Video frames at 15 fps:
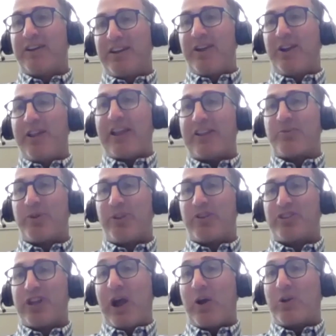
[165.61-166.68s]
That's where the
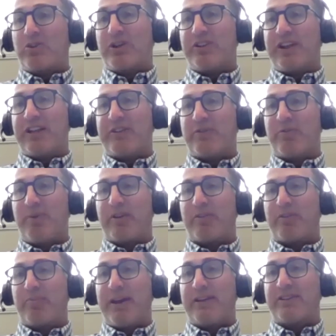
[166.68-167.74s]
challenge is, and that's
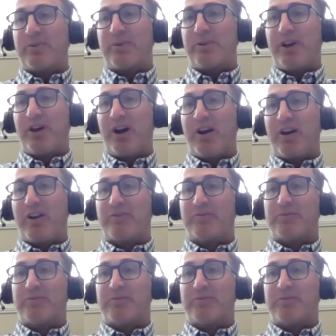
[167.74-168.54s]
what makes it really hard.